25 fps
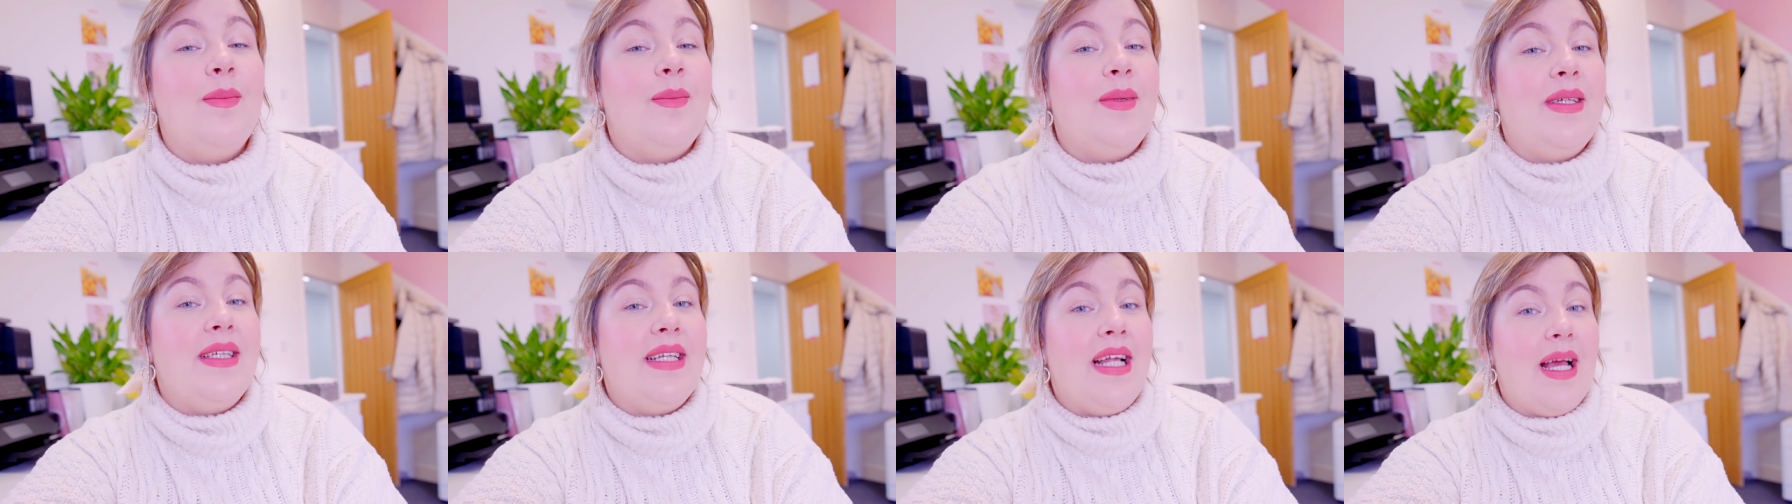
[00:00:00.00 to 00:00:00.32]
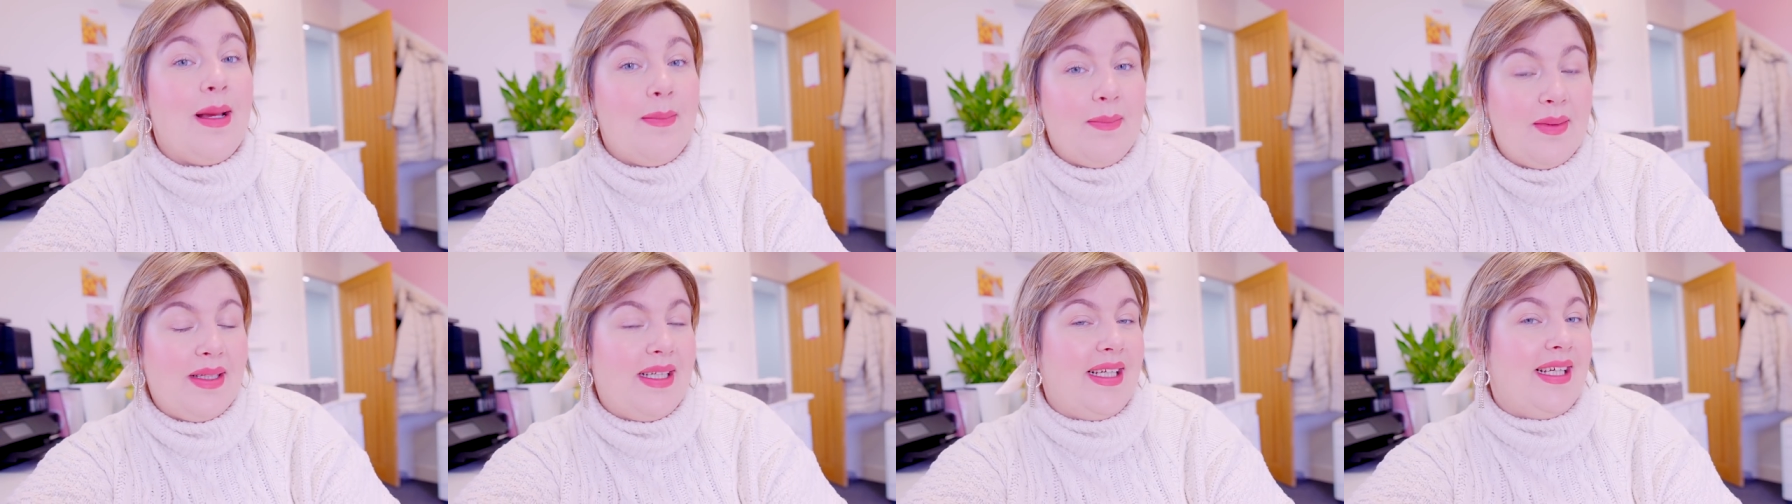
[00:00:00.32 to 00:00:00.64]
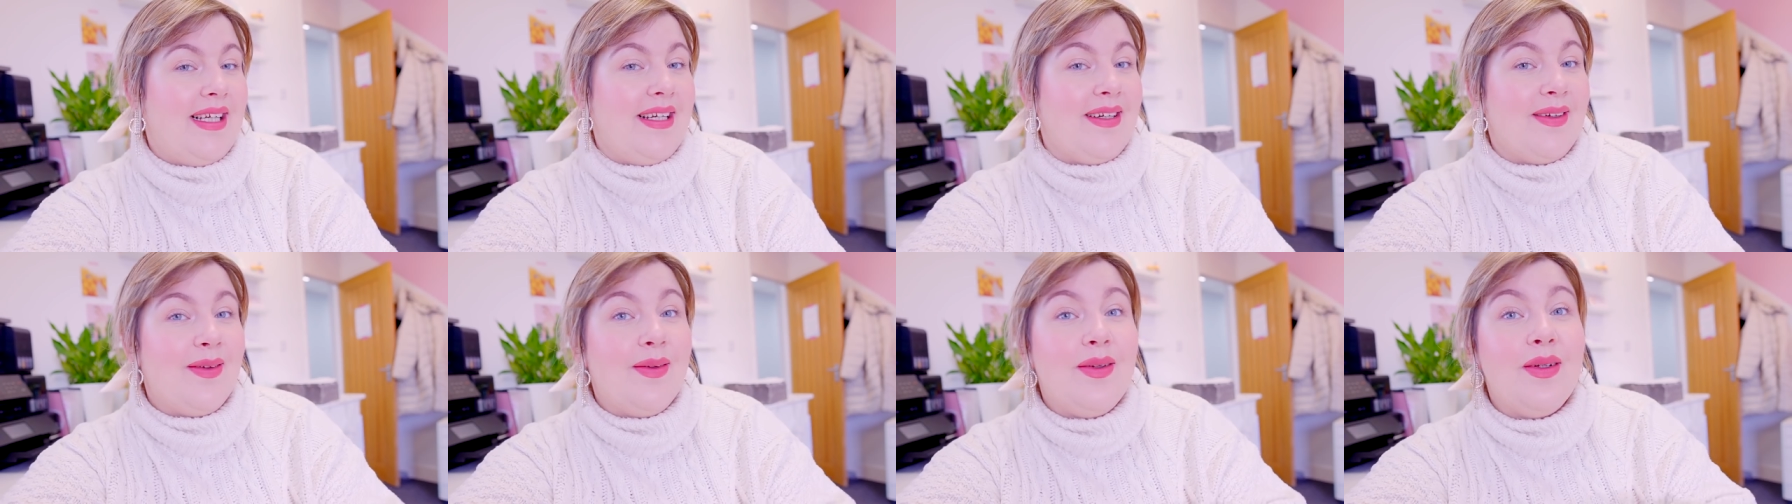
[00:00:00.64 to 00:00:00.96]
Me and
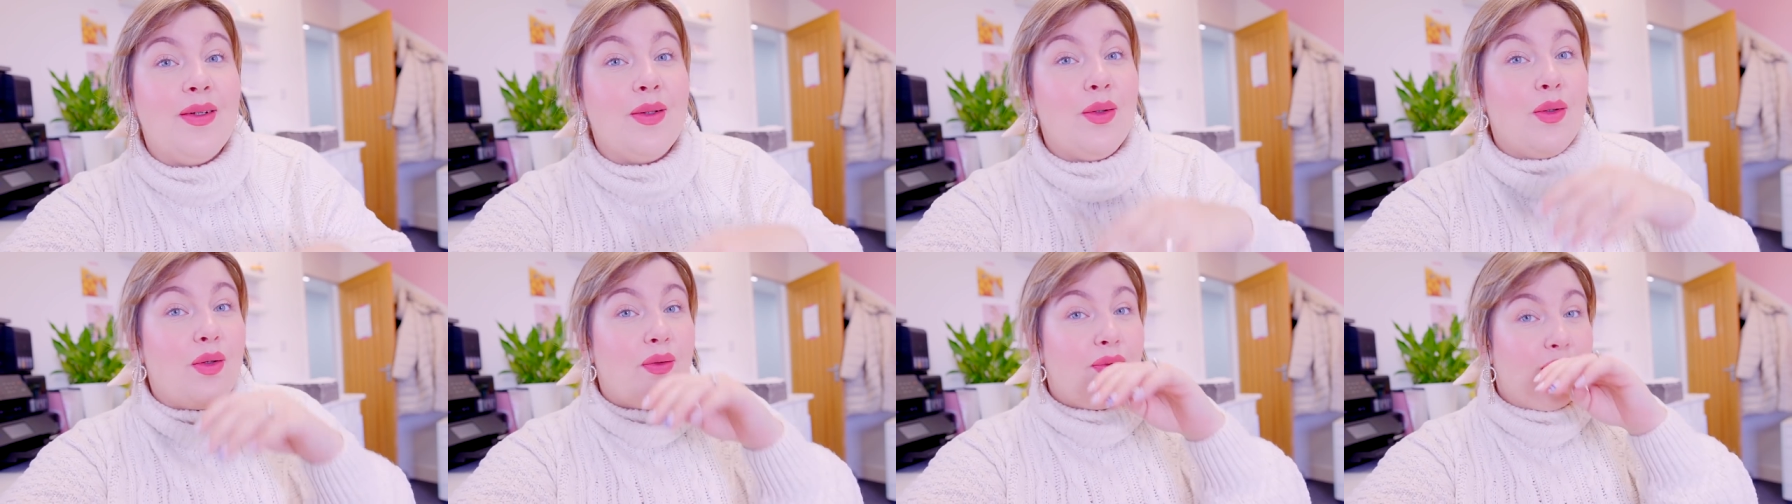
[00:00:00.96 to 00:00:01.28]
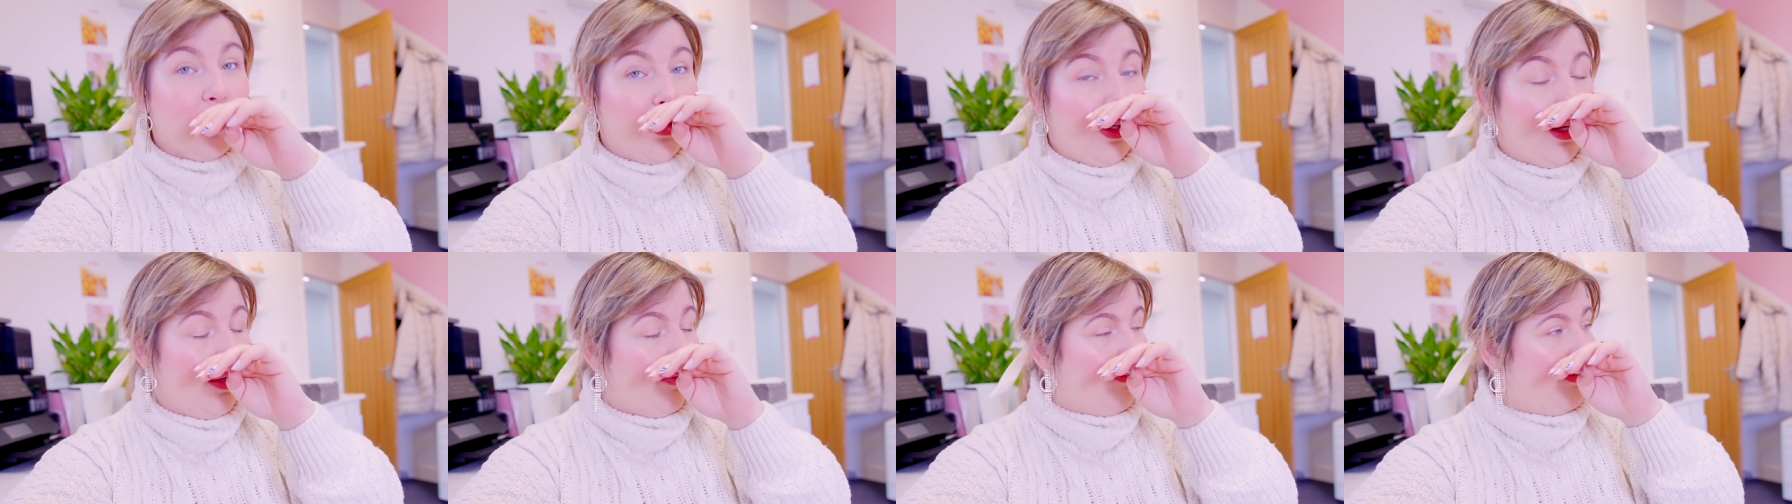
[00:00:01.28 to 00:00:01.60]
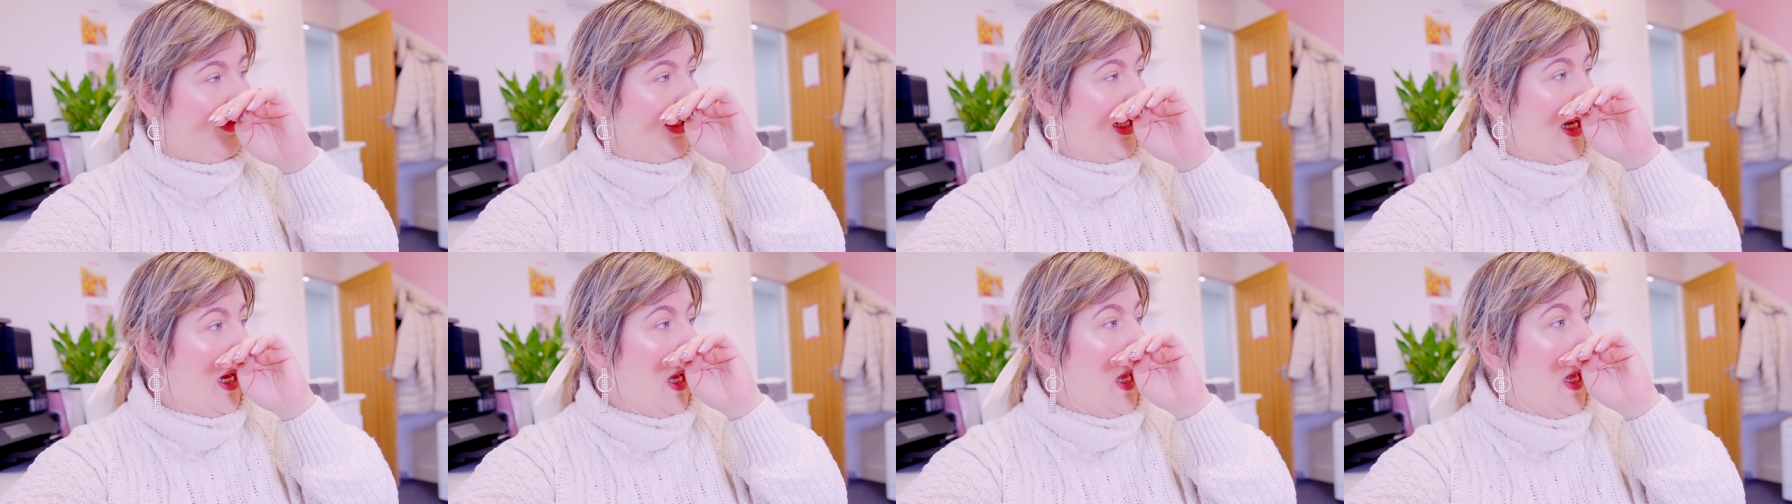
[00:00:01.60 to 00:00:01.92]
Emily are going to go for
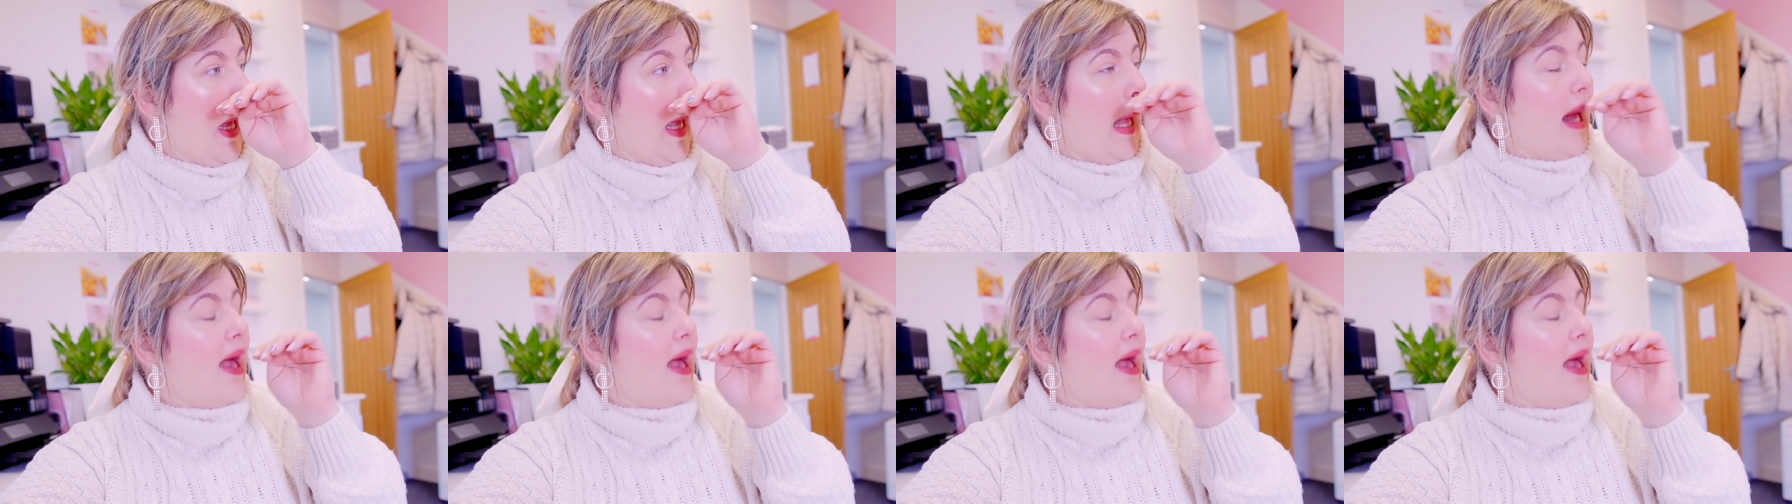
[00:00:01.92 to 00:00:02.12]
coffee.